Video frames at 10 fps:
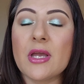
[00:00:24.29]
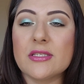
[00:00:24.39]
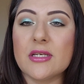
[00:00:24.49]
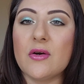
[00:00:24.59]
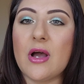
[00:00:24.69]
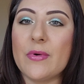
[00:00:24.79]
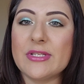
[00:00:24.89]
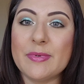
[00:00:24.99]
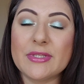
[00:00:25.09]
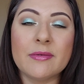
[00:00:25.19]
So I
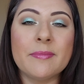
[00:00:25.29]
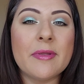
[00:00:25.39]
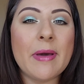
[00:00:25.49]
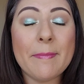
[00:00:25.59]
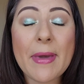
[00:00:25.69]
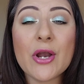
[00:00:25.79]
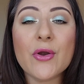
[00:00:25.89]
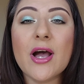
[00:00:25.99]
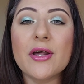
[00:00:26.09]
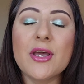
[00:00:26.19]
want to put them in my
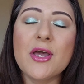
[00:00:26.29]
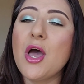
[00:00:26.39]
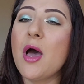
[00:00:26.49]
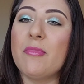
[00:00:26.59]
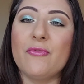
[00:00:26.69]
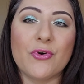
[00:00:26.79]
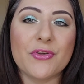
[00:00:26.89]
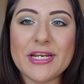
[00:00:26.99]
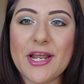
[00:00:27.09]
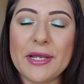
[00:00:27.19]
background
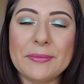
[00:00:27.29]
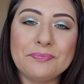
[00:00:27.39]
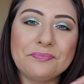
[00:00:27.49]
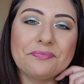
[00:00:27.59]
before they die.